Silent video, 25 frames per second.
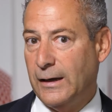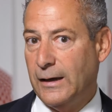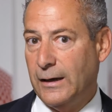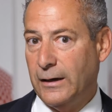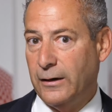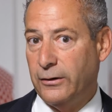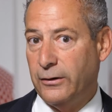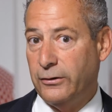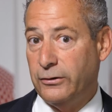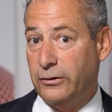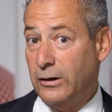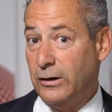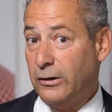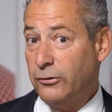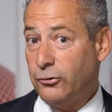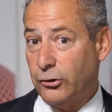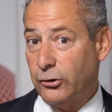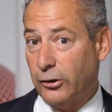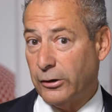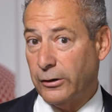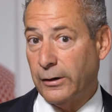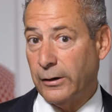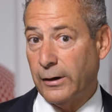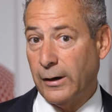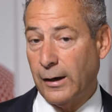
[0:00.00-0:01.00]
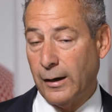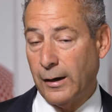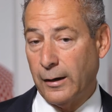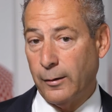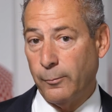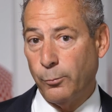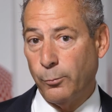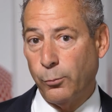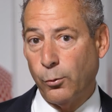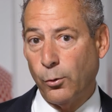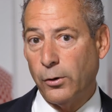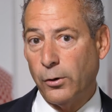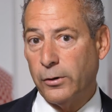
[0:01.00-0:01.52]
In addition, and
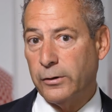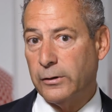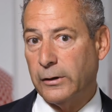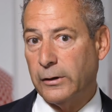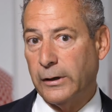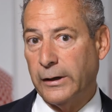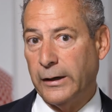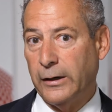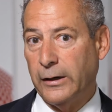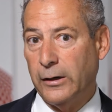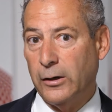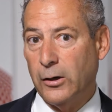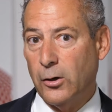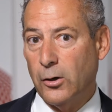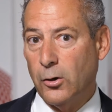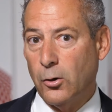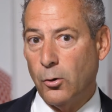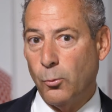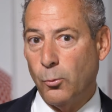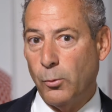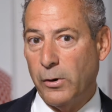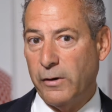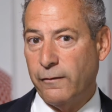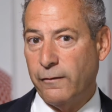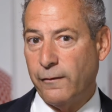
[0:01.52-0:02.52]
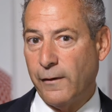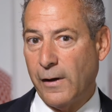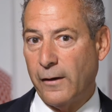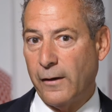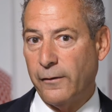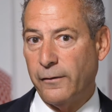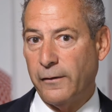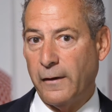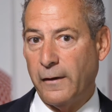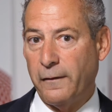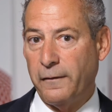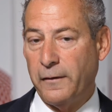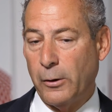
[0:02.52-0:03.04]
importantly, we
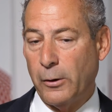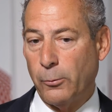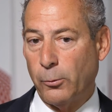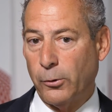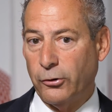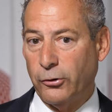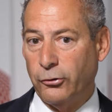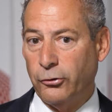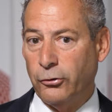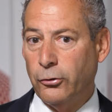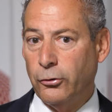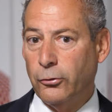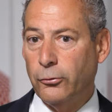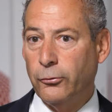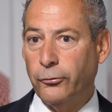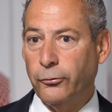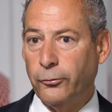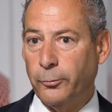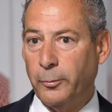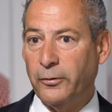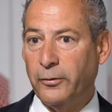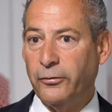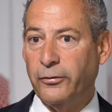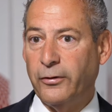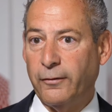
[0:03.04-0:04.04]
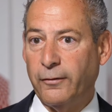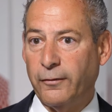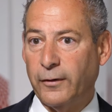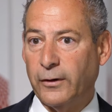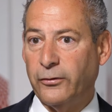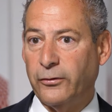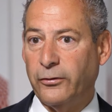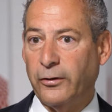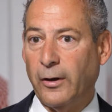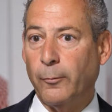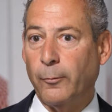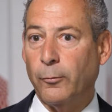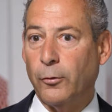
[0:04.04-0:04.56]
found that there were two
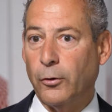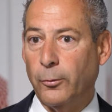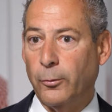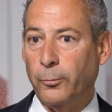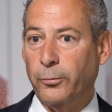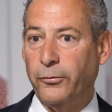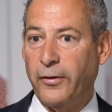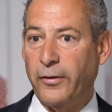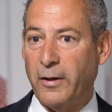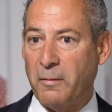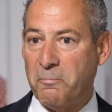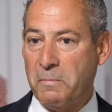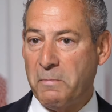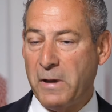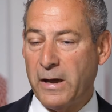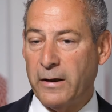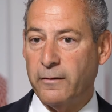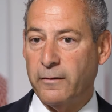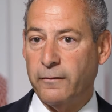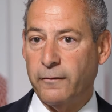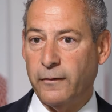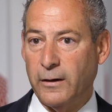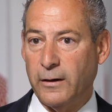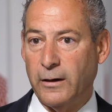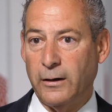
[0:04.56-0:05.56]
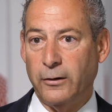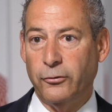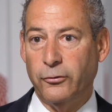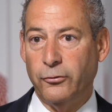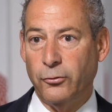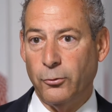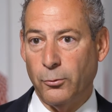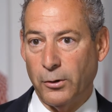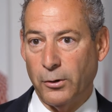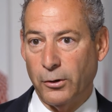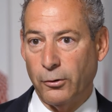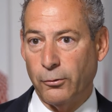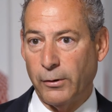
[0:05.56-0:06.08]
specific subgroups that benefited
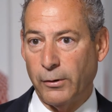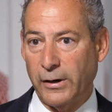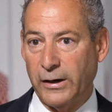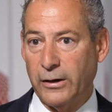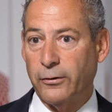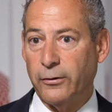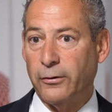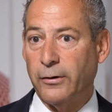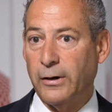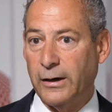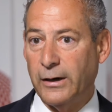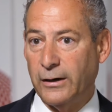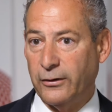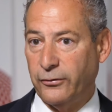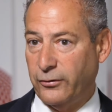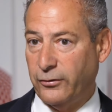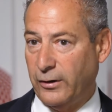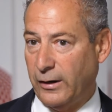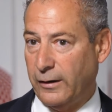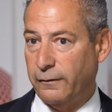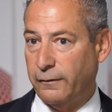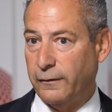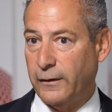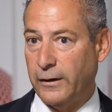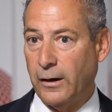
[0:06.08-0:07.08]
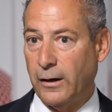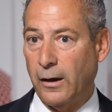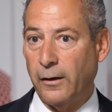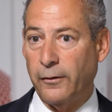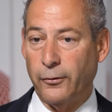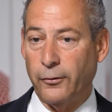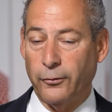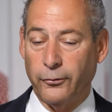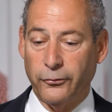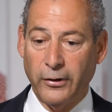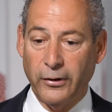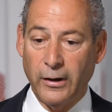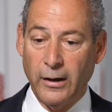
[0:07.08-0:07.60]
to a greater extent than
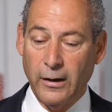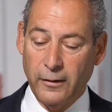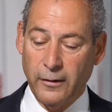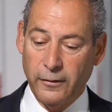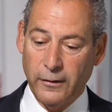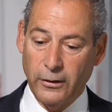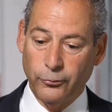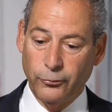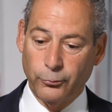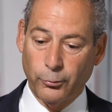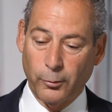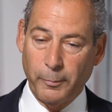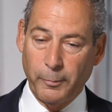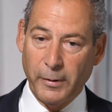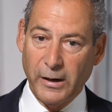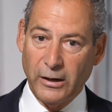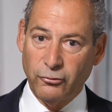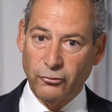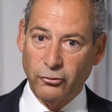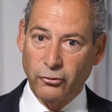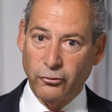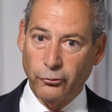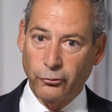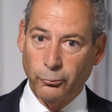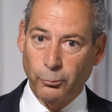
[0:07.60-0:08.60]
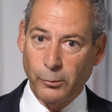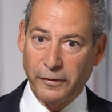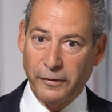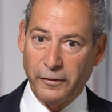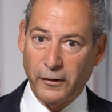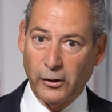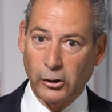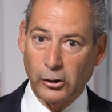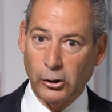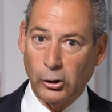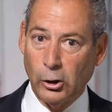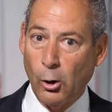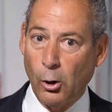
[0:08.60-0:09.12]
others. These were patients with
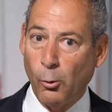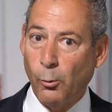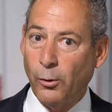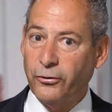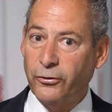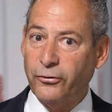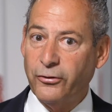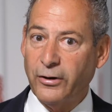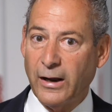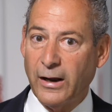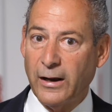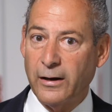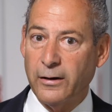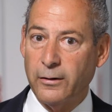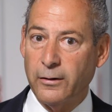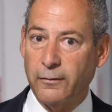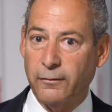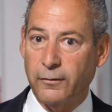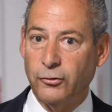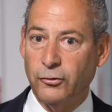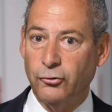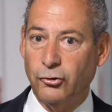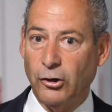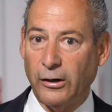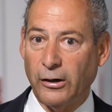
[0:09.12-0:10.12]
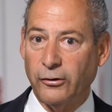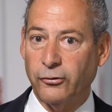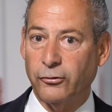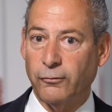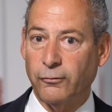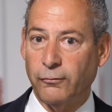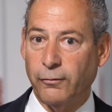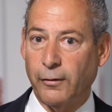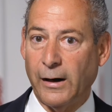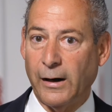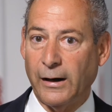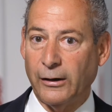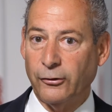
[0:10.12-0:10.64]
the lowest end of
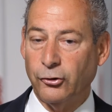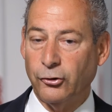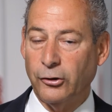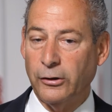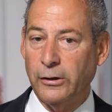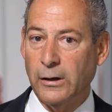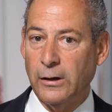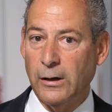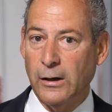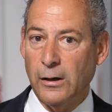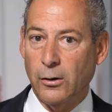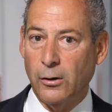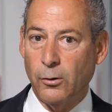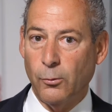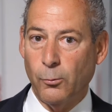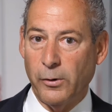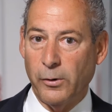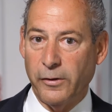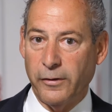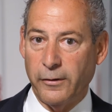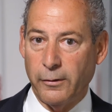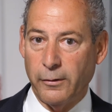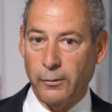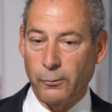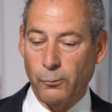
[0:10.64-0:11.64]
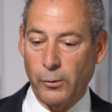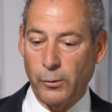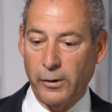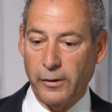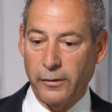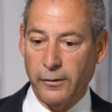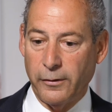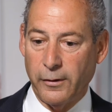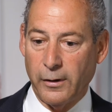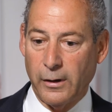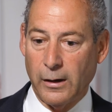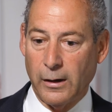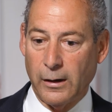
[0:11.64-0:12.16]
ejection fraction, with,
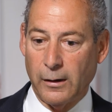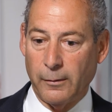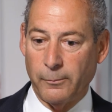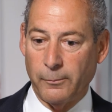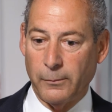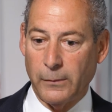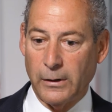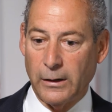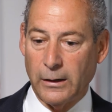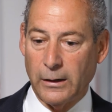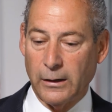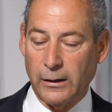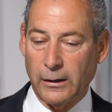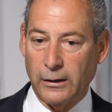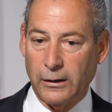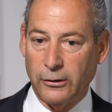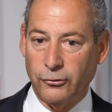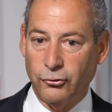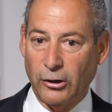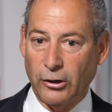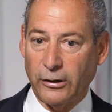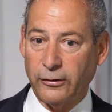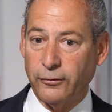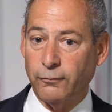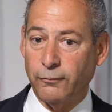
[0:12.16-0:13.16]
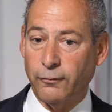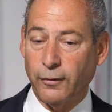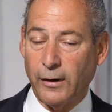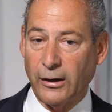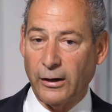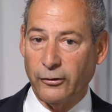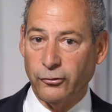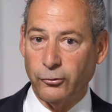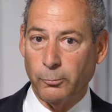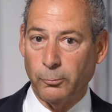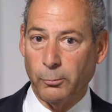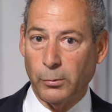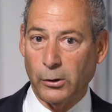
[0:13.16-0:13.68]
with um, uh, ejection
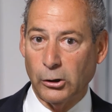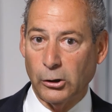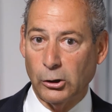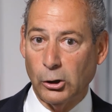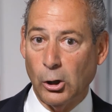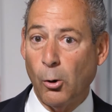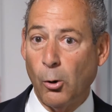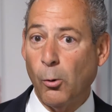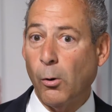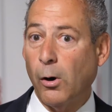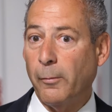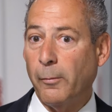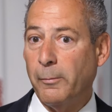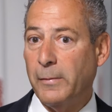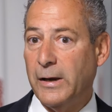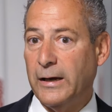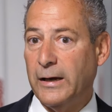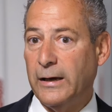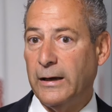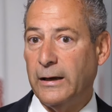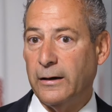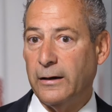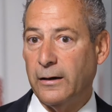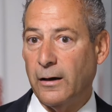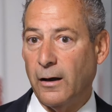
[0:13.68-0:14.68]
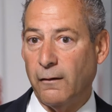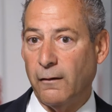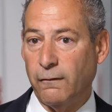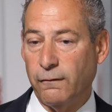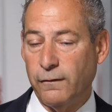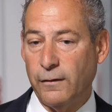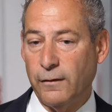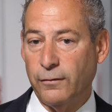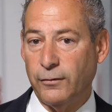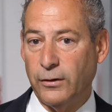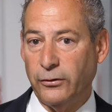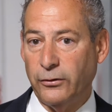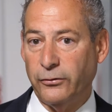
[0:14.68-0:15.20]
fraction below our median of
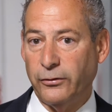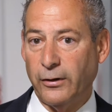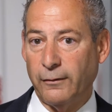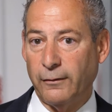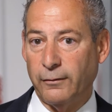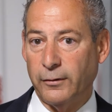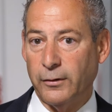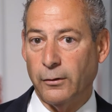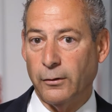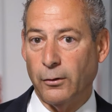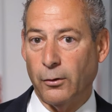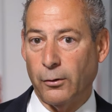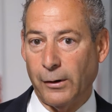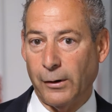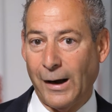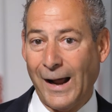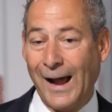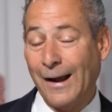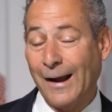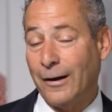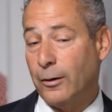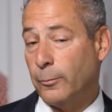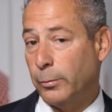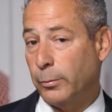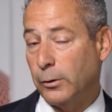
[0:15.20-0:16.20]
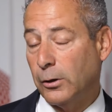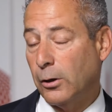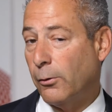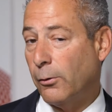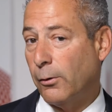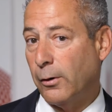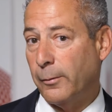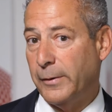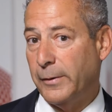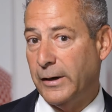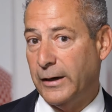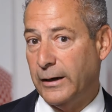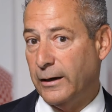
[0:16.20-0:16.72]
57, or at or below
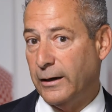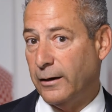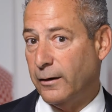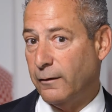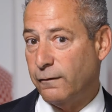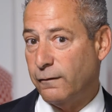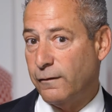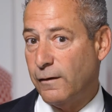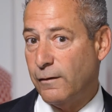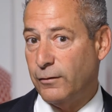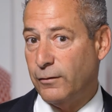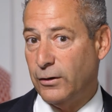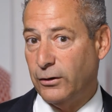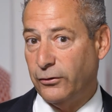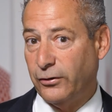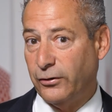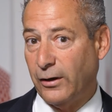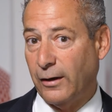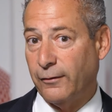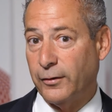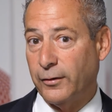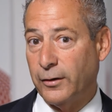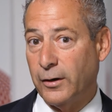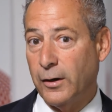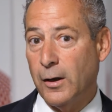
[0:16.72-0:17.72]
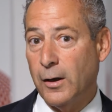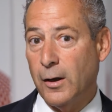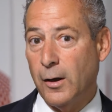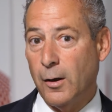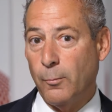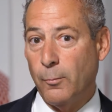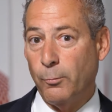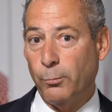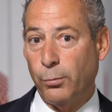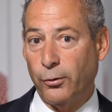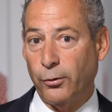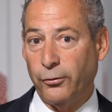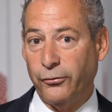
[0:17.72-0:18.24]
our median of 57
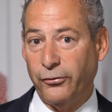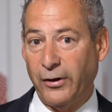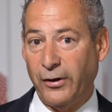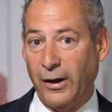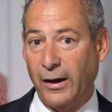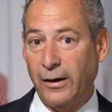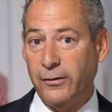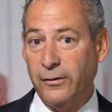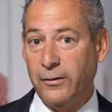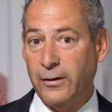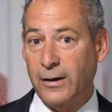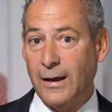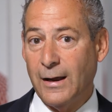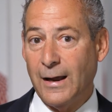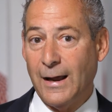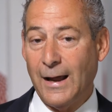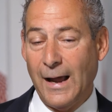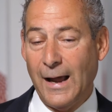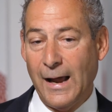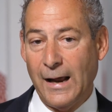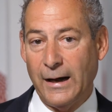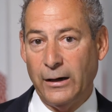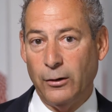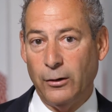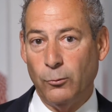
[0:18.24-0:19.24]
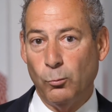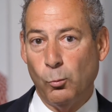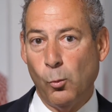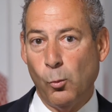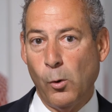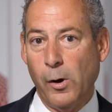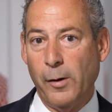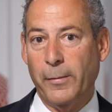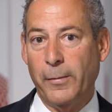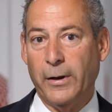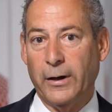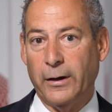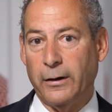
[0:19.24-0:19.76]
percent, and in
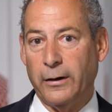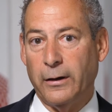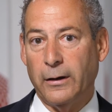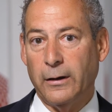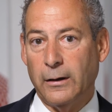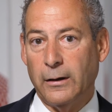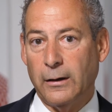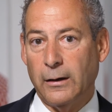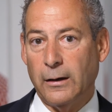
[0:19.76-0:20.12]
women.